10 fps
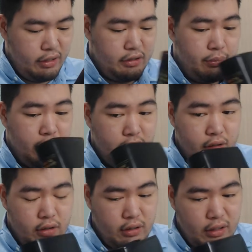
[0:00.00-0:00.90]
it's about
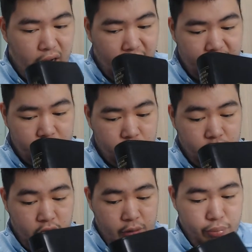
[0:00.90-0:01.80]
an 8 or
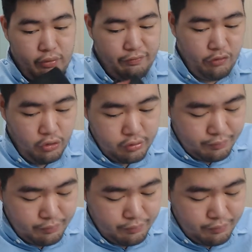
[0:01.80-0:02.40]
9 point font.